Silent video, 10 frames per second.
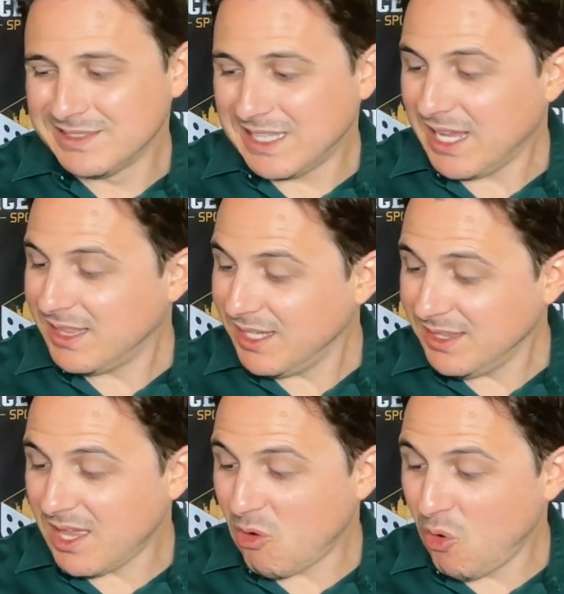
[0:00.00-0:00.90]
I
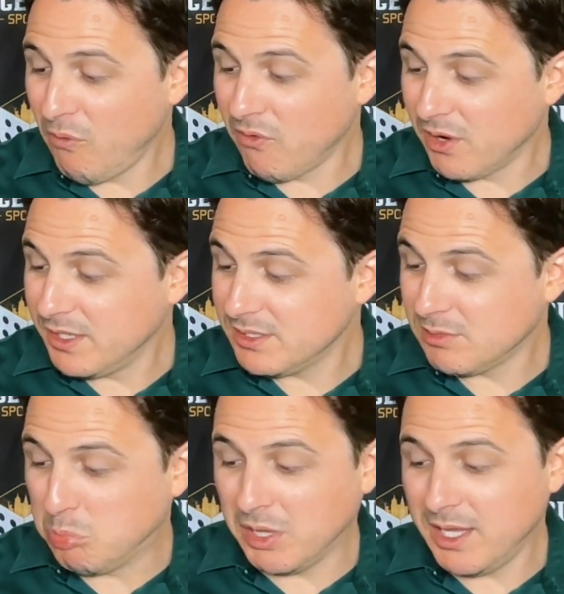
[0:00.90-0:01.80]
think that over is
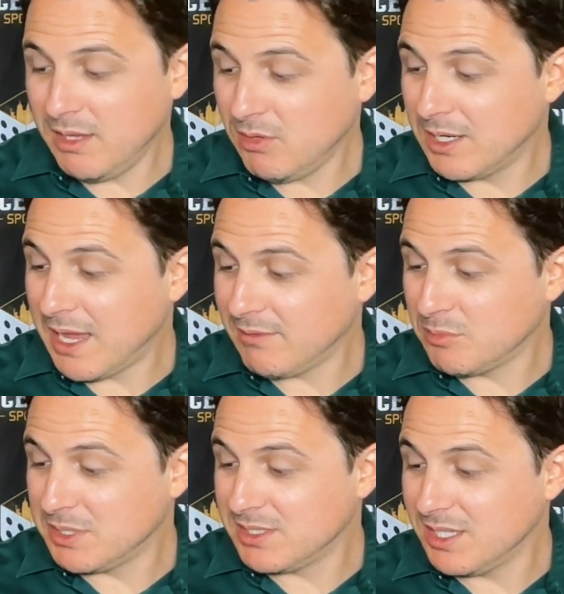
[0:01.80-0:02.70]
the play. You're going to have
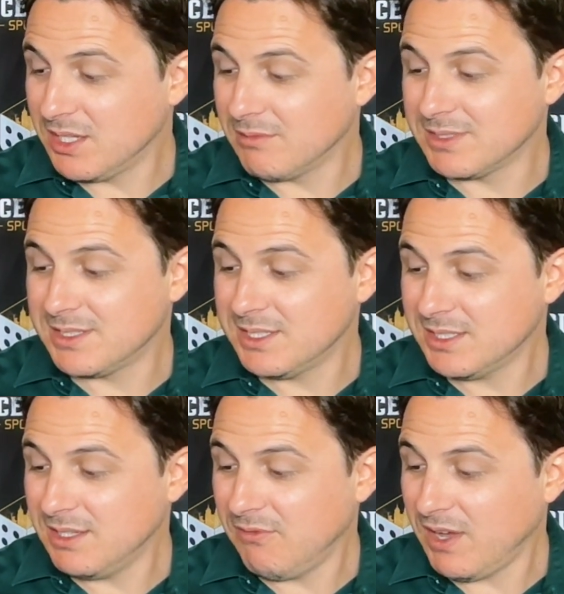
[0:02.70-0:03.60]
to be sitting there with
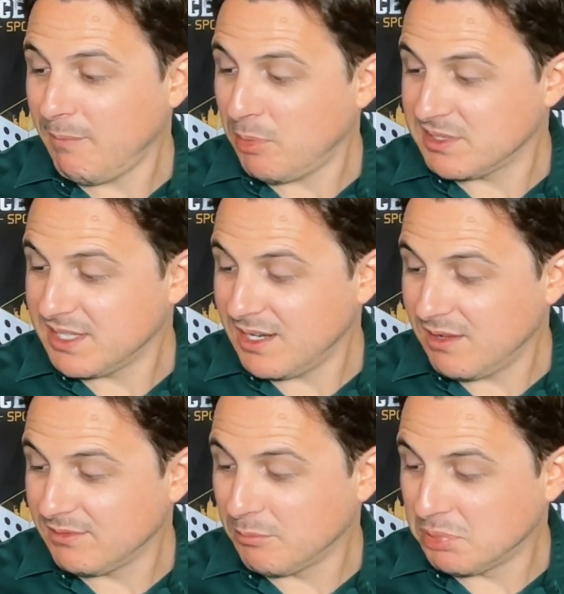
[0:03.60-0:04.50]
65%
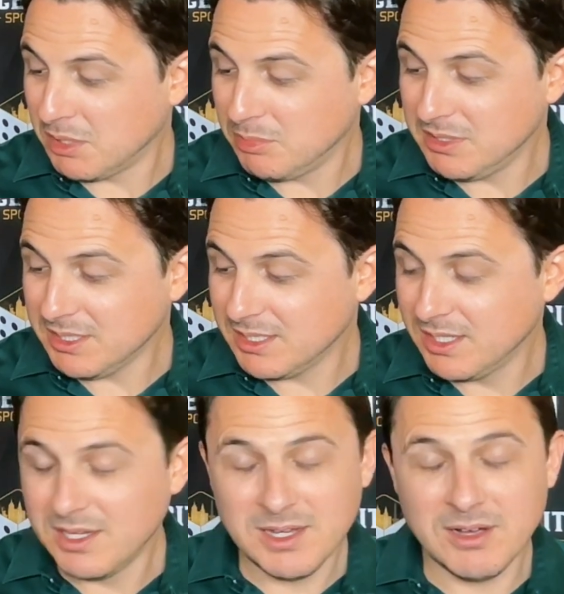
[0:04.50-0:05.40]
of the public.
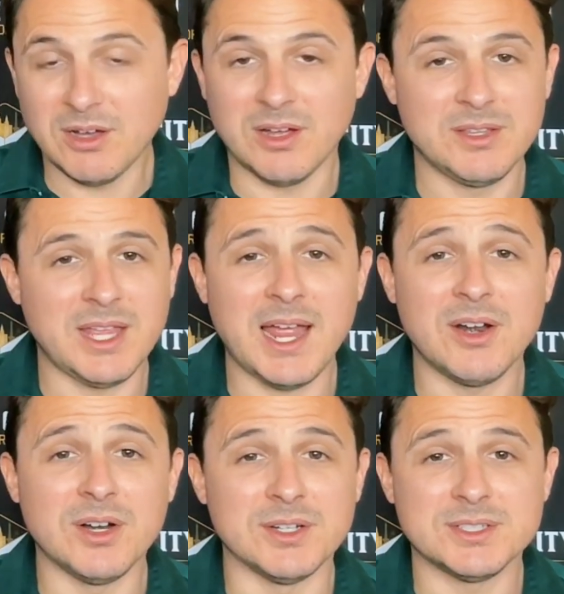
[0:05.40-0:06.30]
Ugh, that
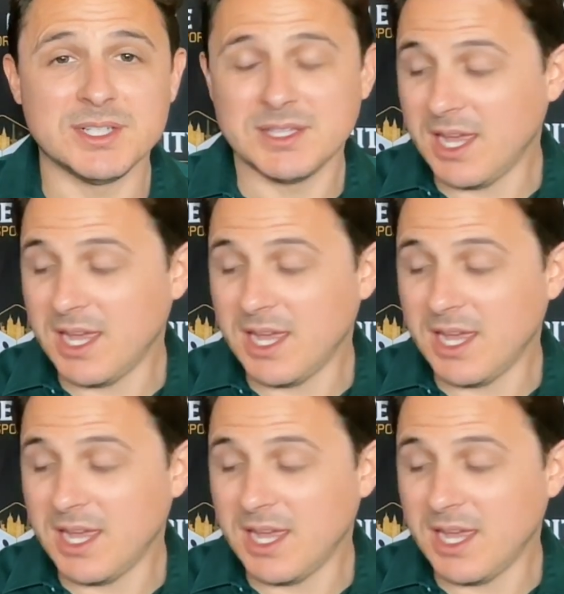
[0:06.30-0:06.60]
hurts.